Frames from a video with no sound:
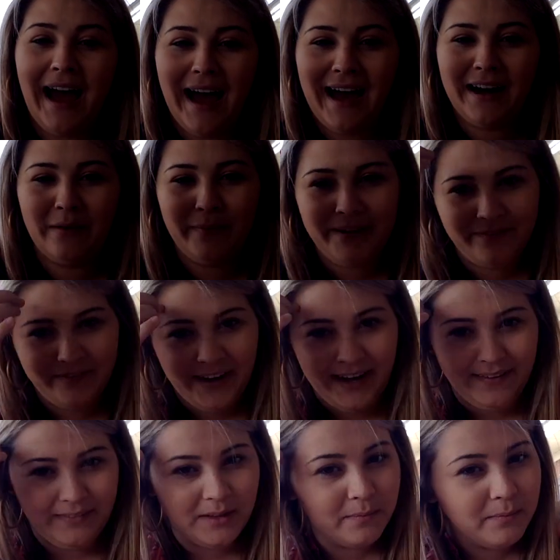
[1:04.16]
hide them and
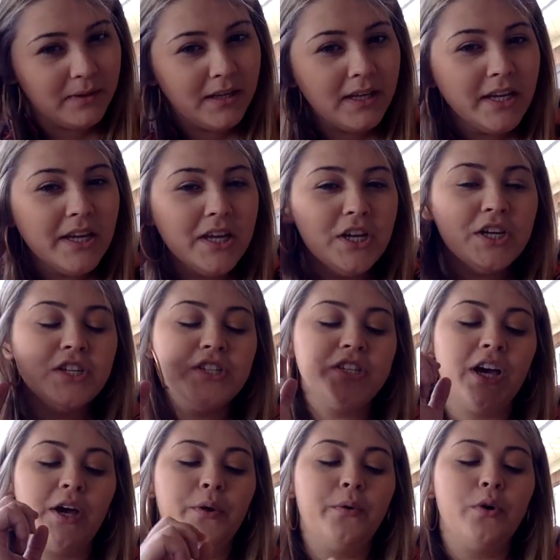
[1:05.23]
find them. So,
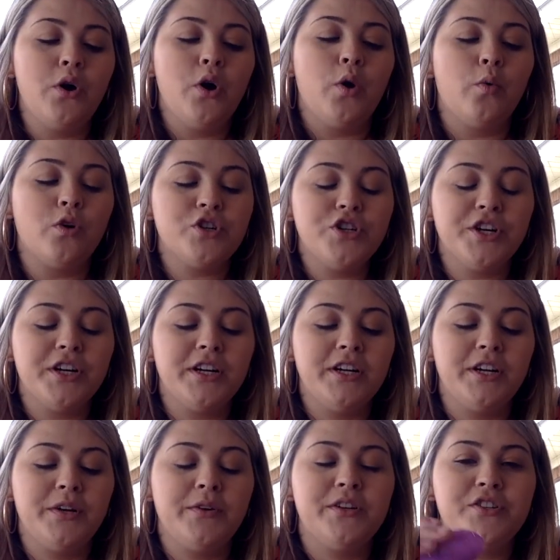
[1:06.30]
what you're going to
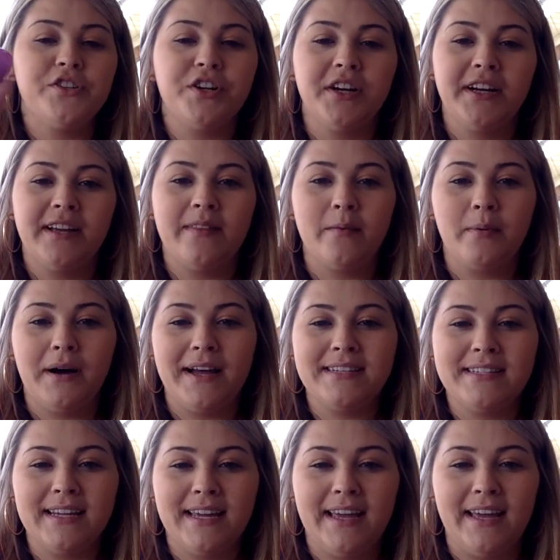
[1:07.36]
do is you're going to get the
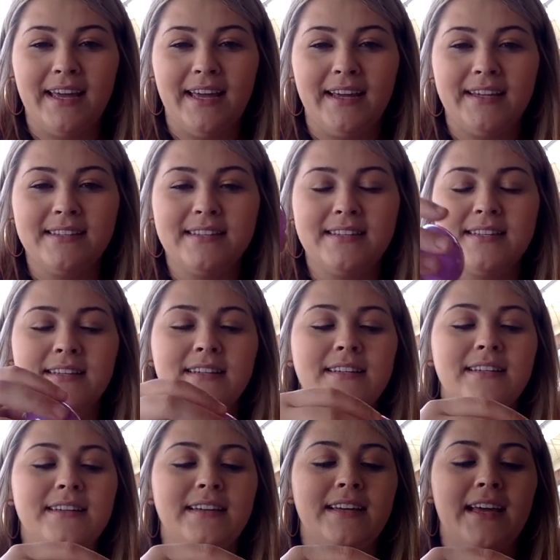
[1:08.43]
plastic eggs
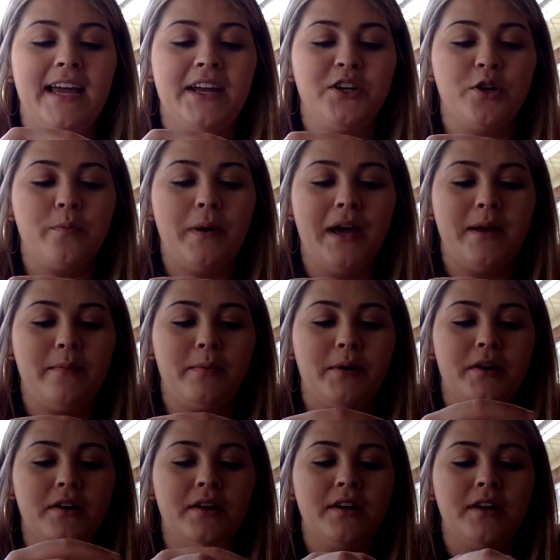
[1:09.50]
and your paper,